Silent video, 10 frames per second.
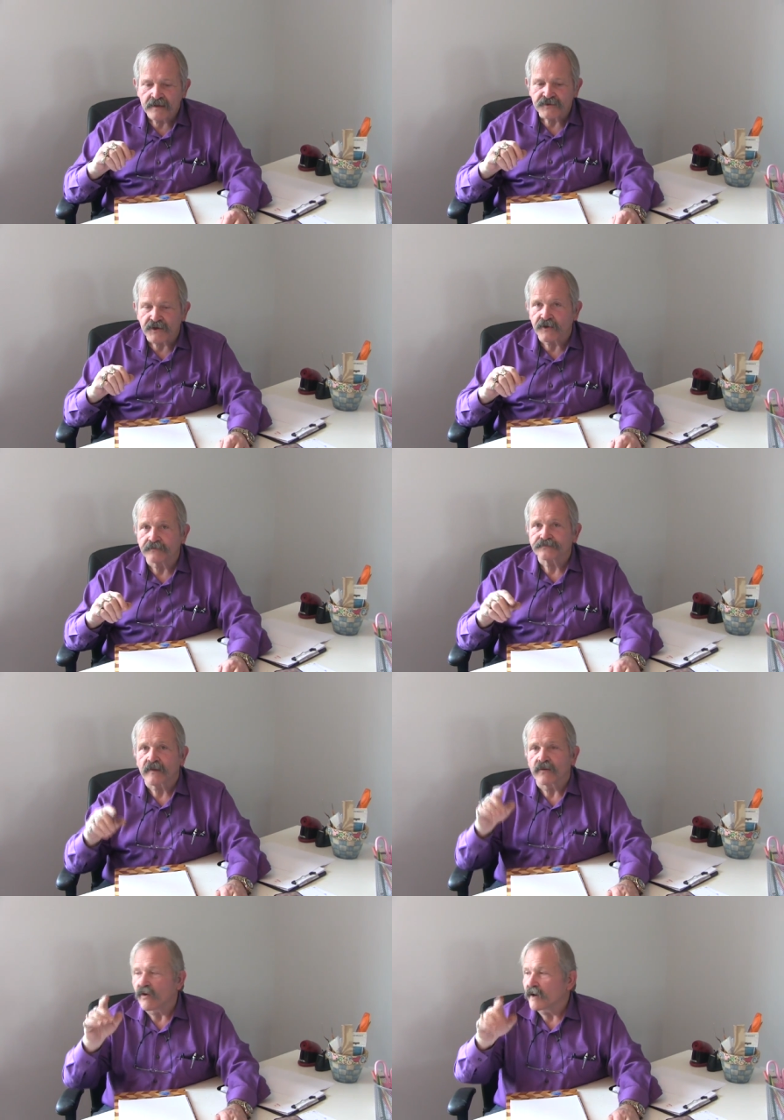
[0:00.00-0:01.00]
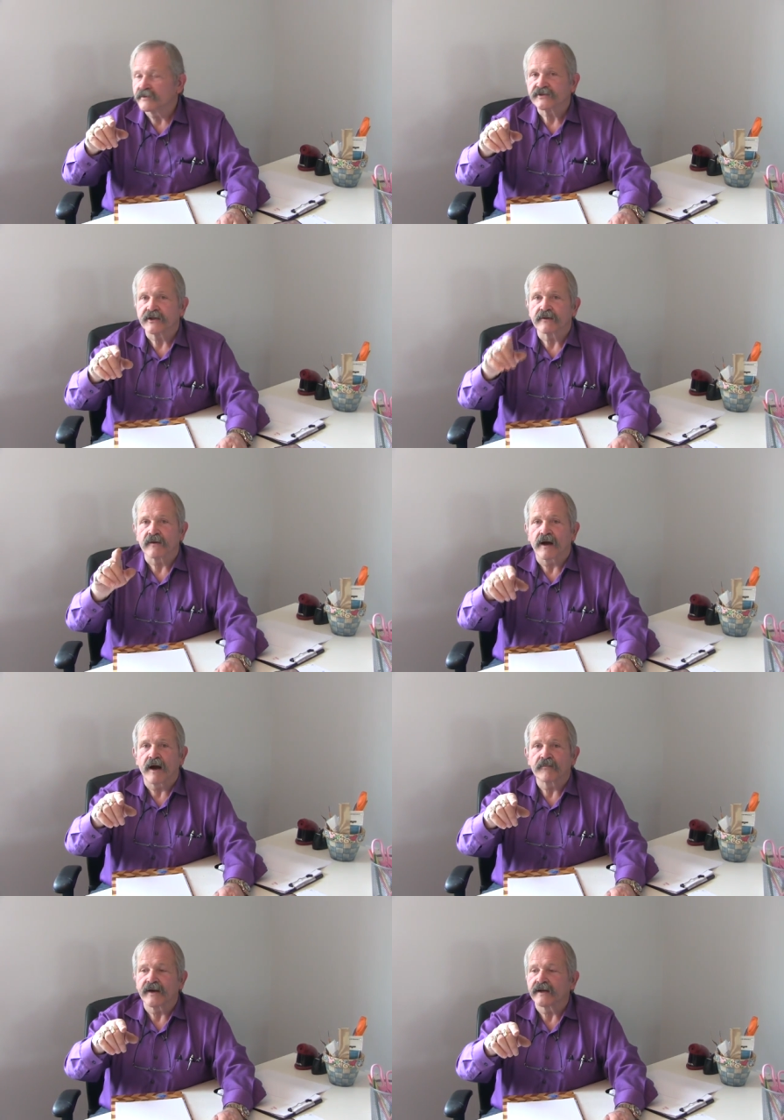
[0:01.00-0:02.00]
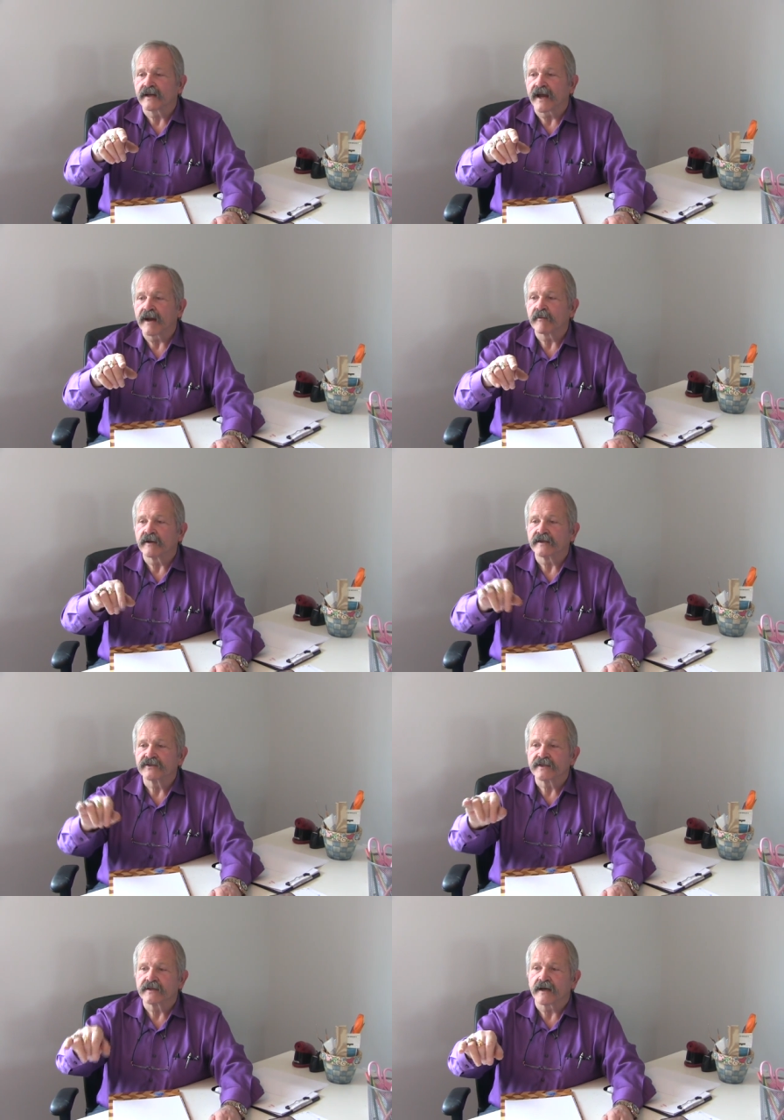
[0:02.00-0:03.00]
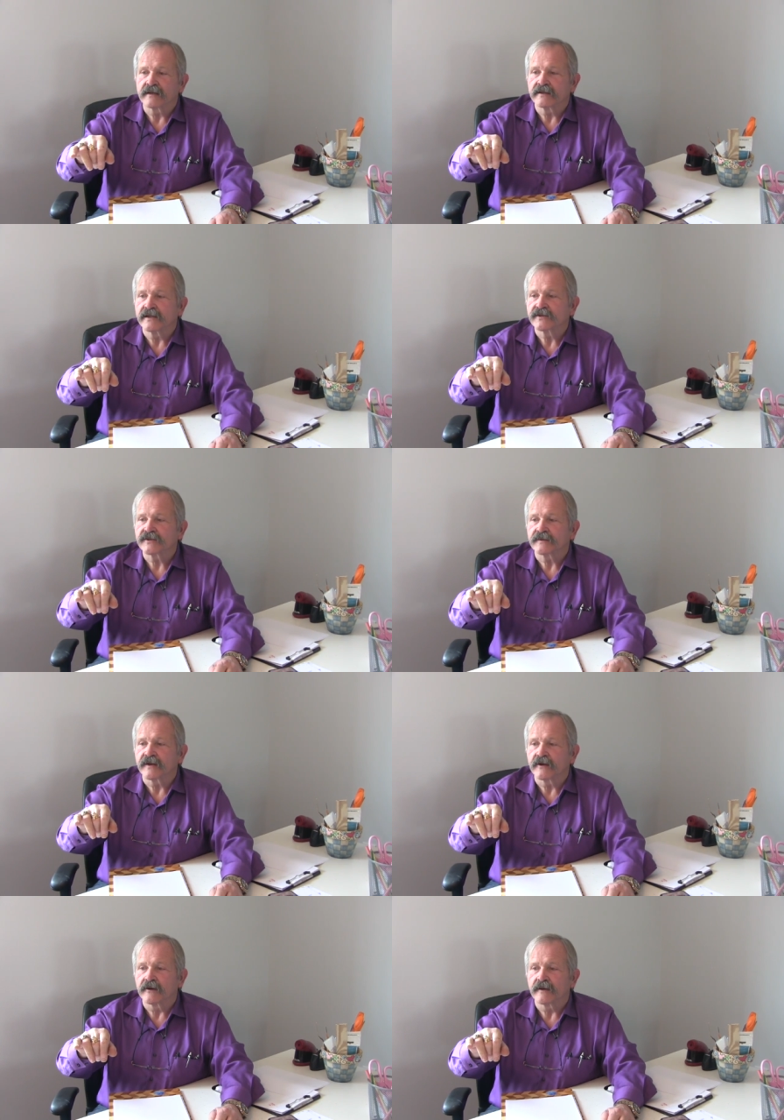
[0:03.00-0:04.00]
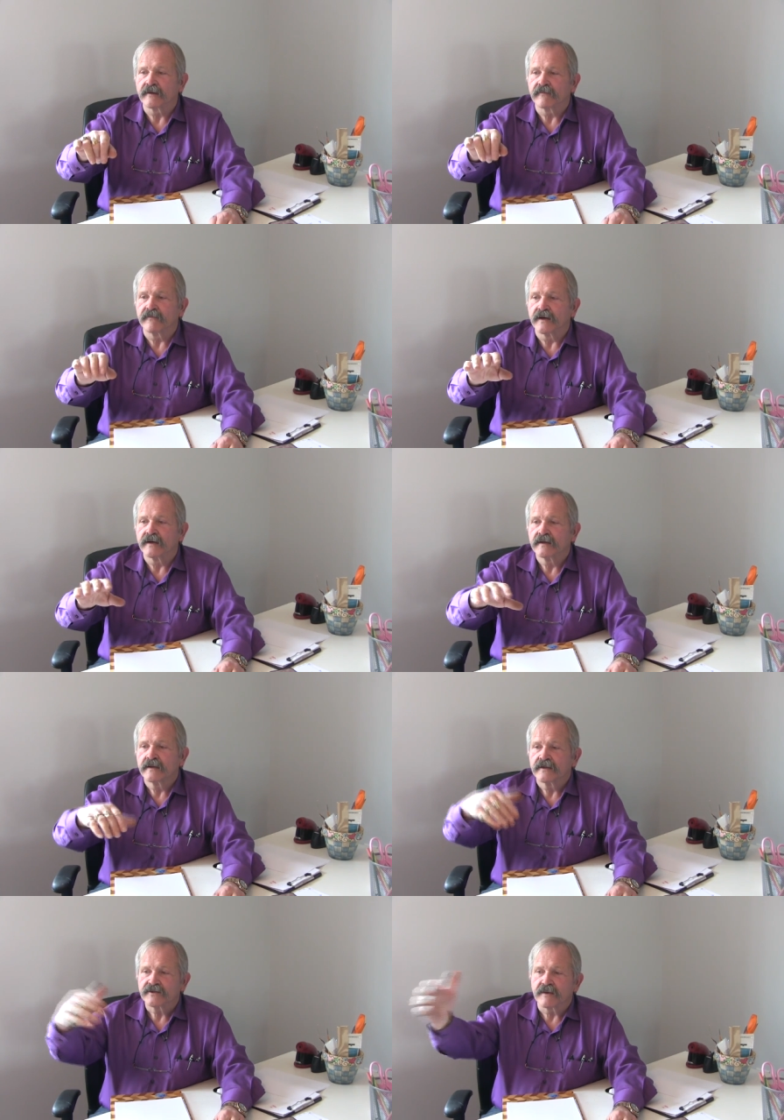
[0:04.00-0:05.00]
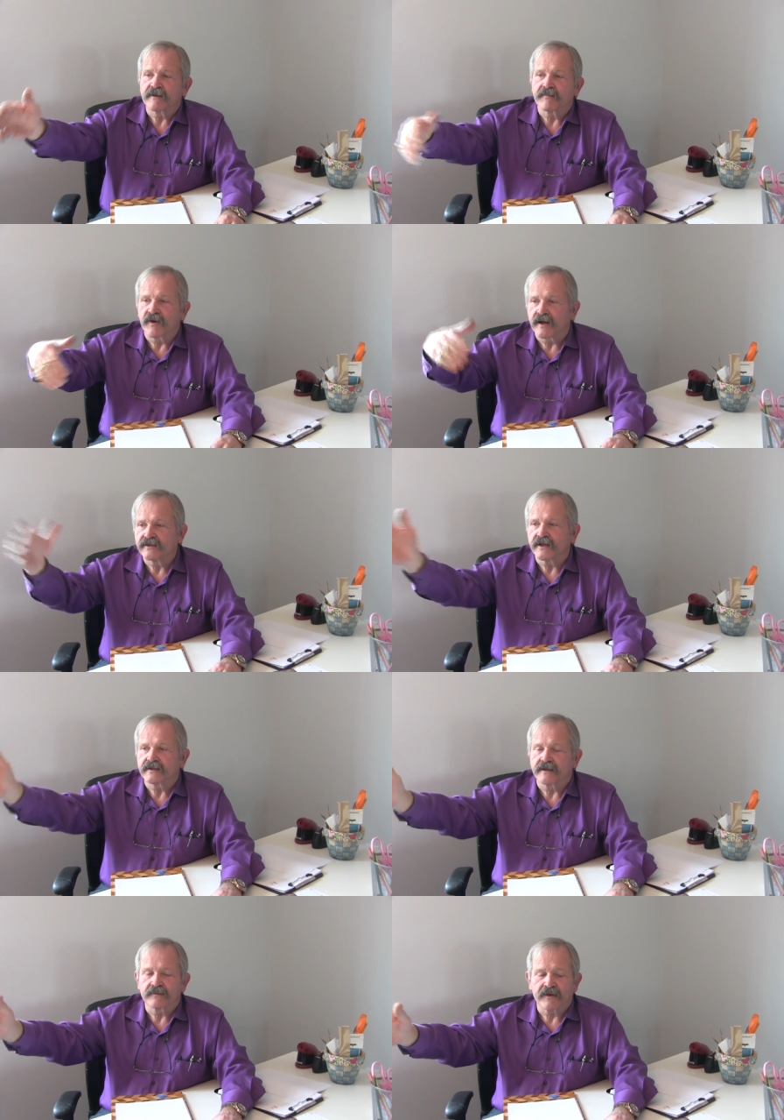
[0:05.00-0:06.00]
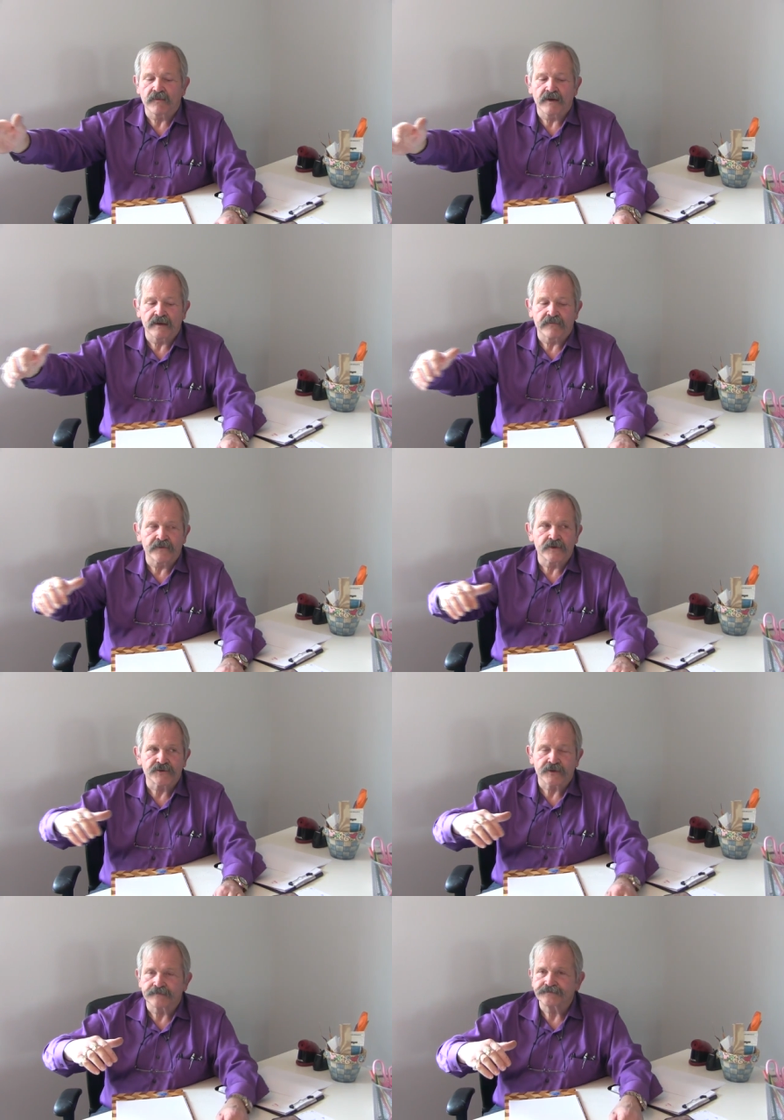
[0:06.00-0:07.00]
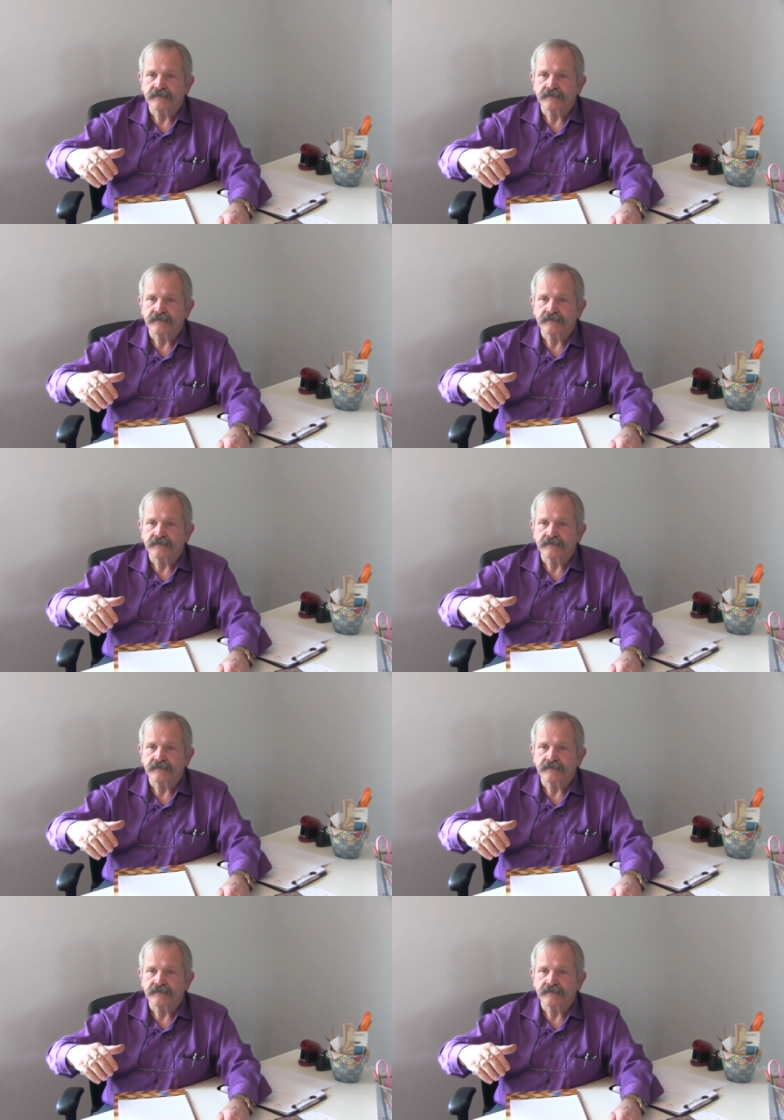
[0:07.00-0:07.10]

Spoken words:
So Robin's here operating the camera, and she's got a list here of some of the projects that they want in the future.